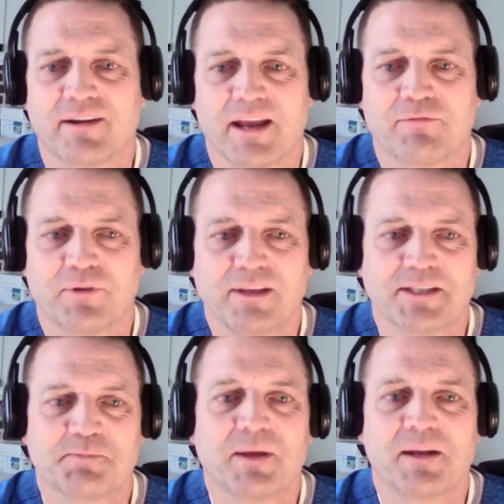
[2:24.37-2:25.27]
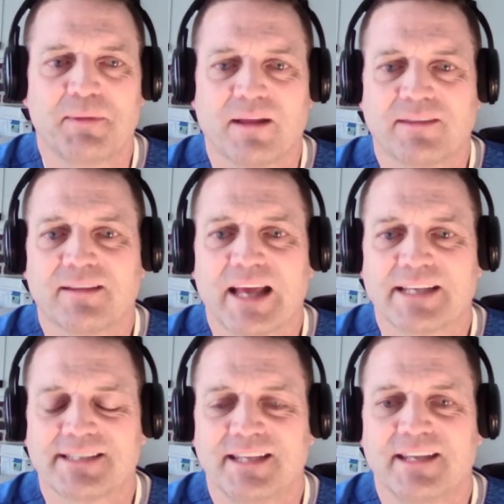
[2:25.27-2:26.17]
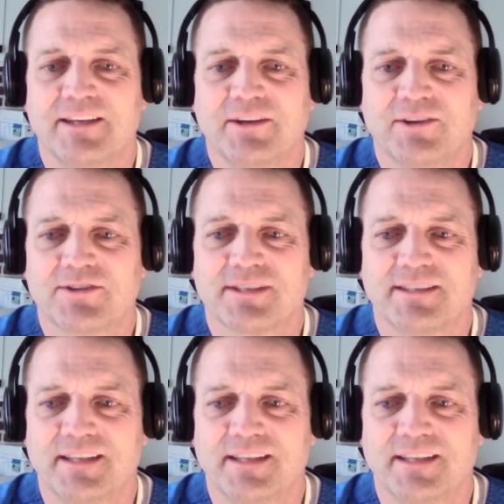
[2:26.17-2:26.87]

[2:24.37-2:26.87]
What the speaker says: And I've really spent about the last 10 years